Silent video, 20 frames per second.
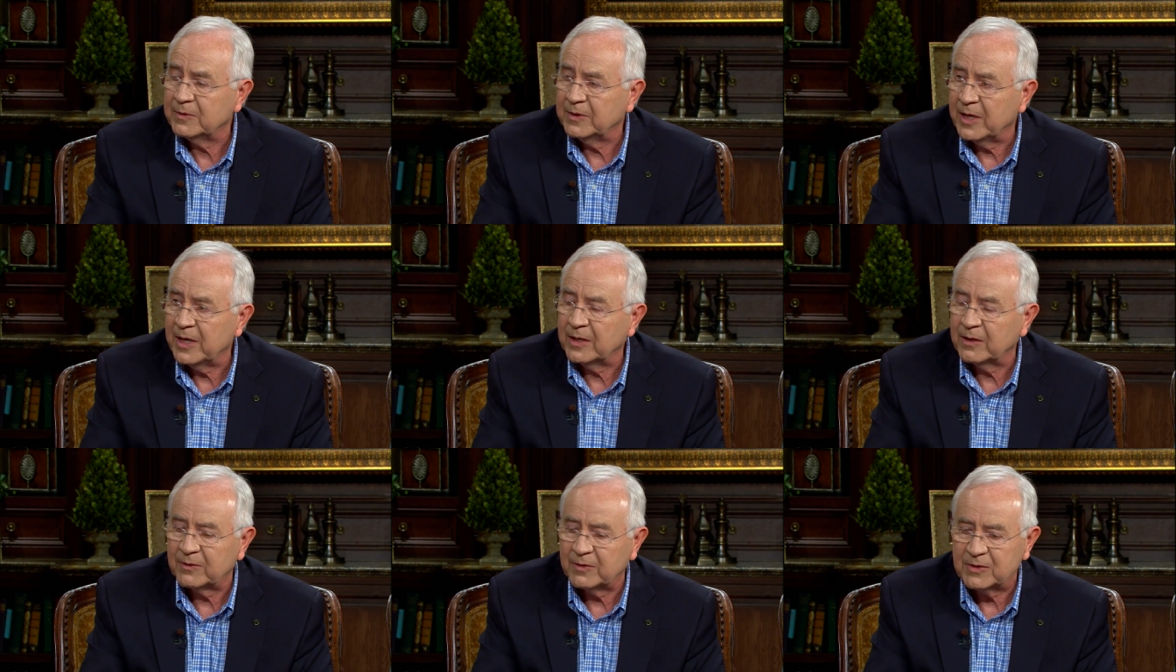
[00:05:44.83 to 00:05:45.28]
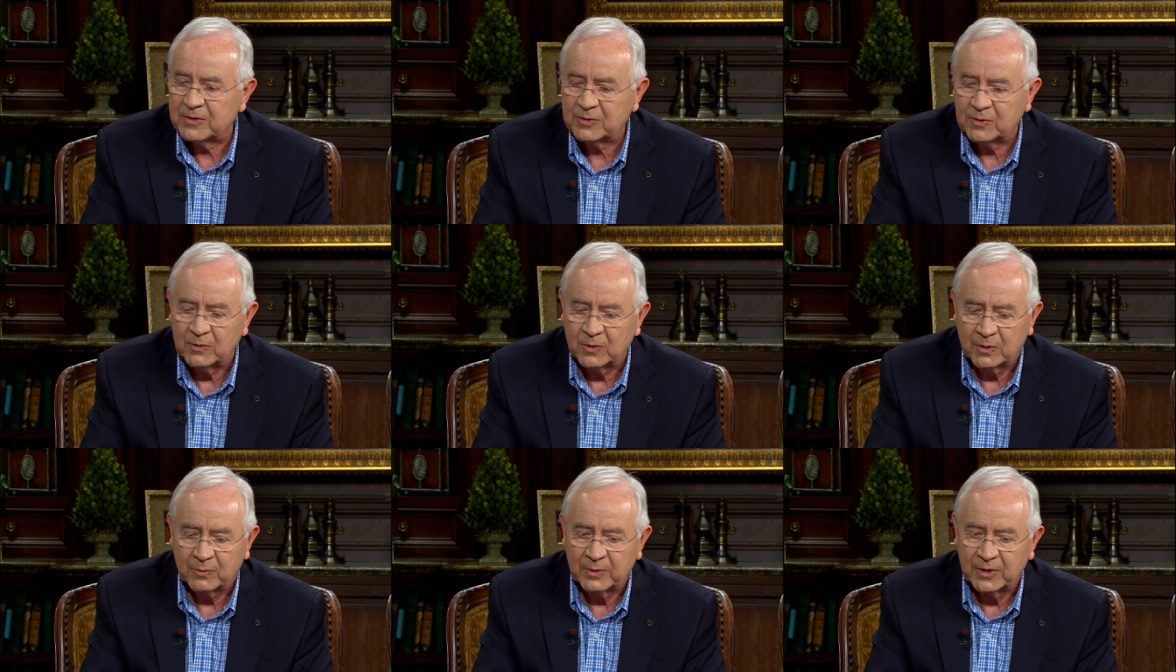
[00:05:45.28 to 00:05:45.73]
dean of the
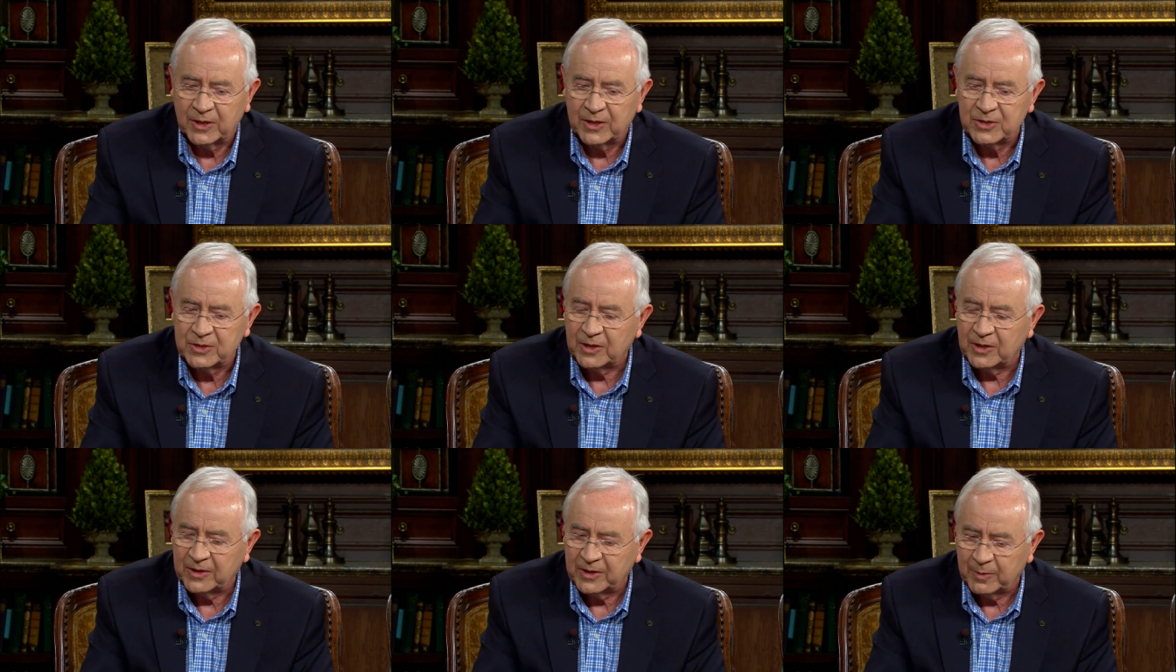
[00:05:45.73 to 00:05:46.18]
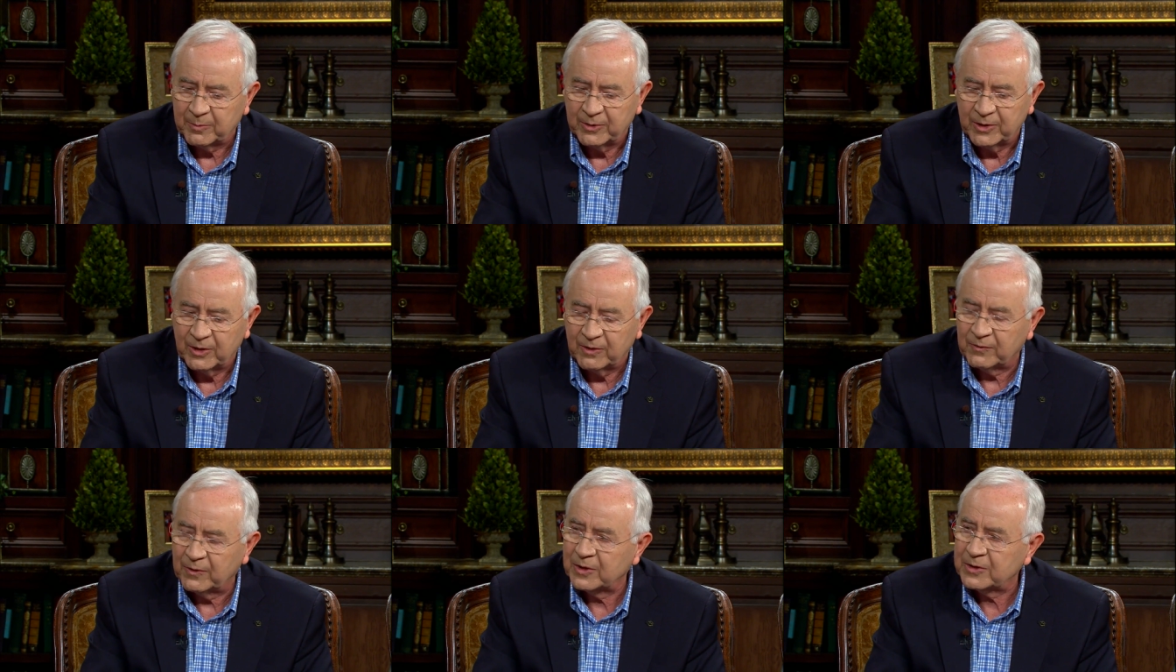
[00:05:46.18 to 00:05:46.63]
School of Religion at
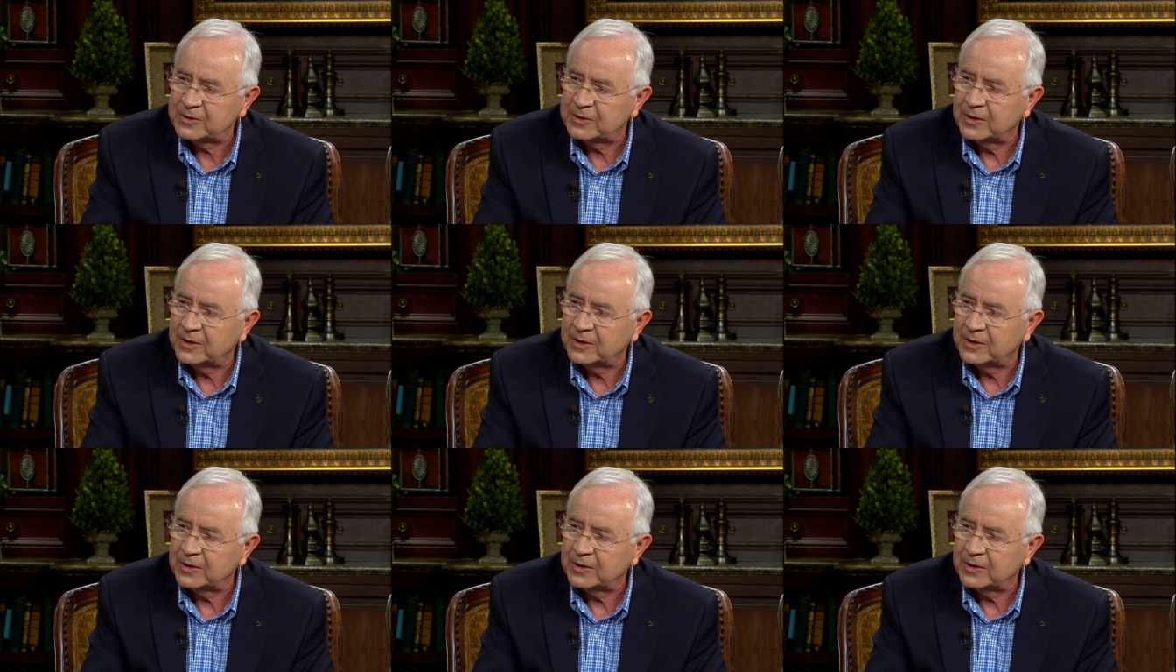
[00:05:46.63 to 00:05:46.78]
Liberty University.